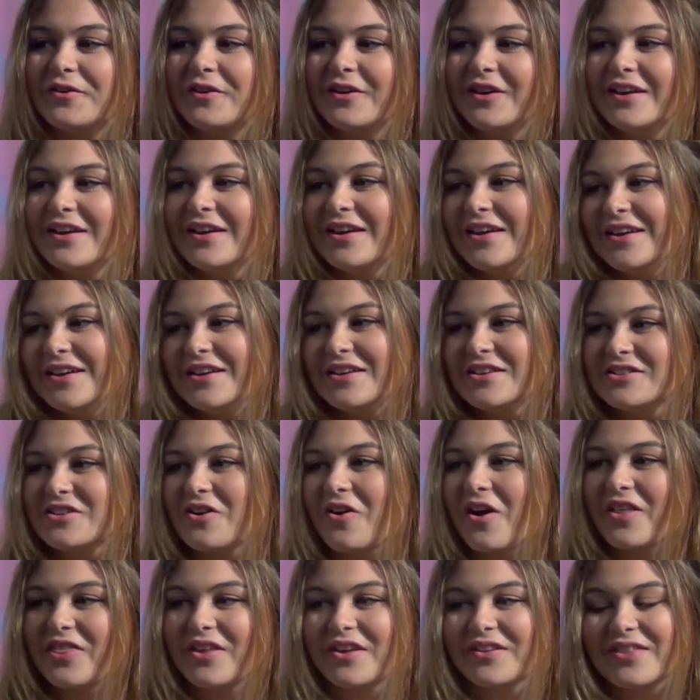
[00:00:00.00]
Sure, yeah. So
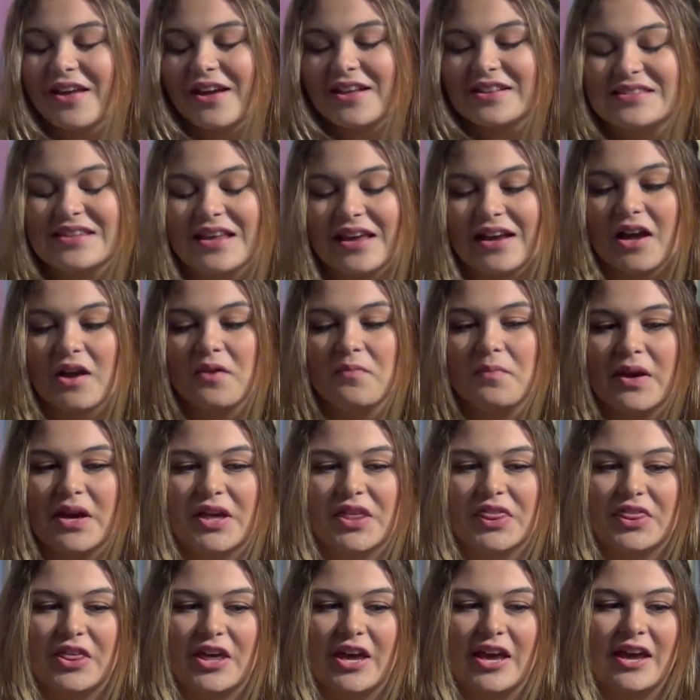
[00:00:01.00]
I think that's, like, a
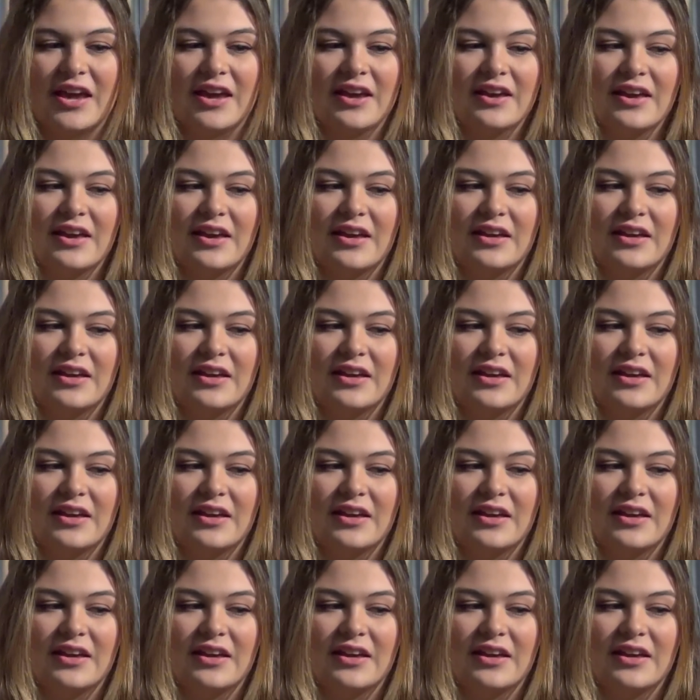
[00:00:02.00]
big thing.